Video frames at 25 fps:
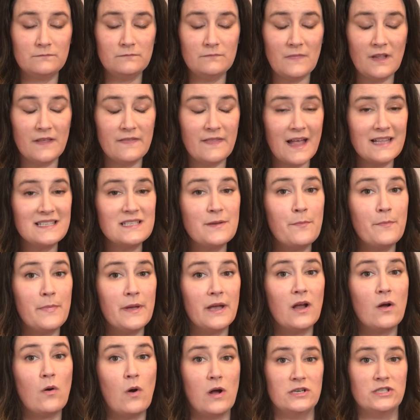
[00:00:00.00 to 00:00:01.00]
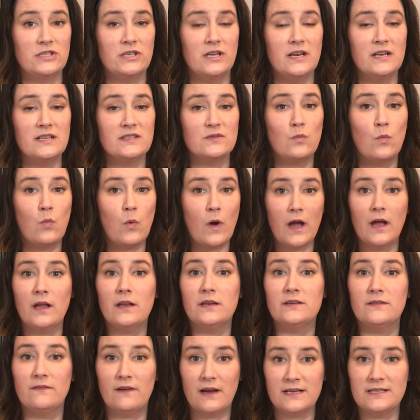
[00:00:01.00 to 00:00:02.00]
that's a big question, is what
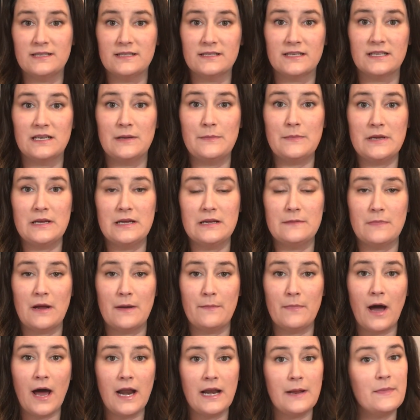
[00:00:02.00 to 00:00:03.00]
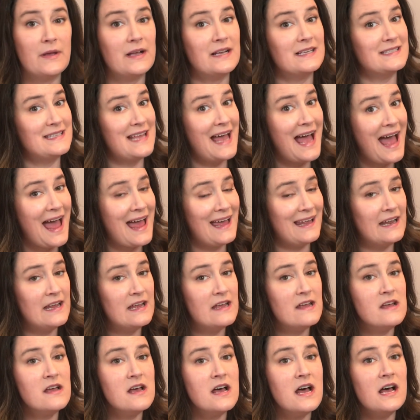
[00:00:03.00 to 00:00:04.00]
device is going to be in my body, because that
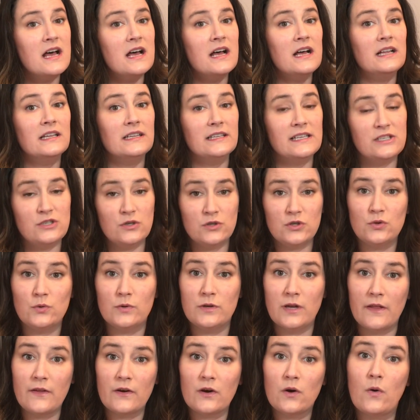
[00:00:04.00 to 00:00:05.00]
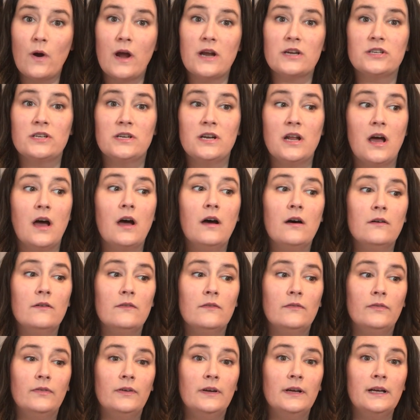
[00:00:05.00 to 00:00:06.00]
leads you to another question of,
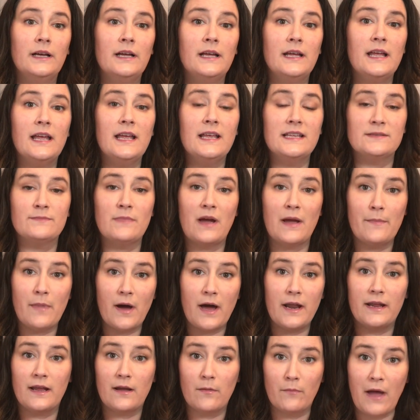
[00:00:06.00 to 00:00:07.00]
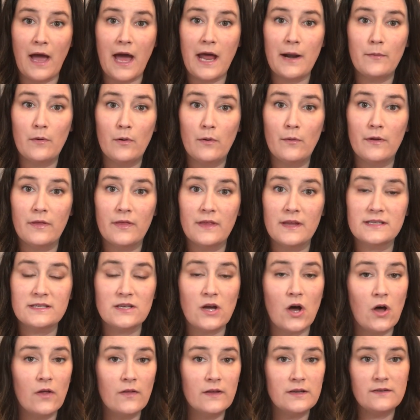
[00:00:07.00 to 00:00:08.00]
is my body compatible with this?
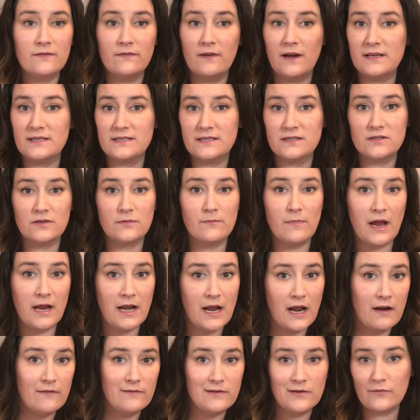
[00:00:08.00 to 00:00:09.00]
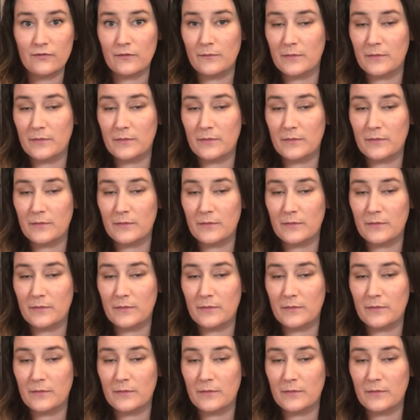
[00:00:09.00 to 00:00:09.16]
All the devices are made out of different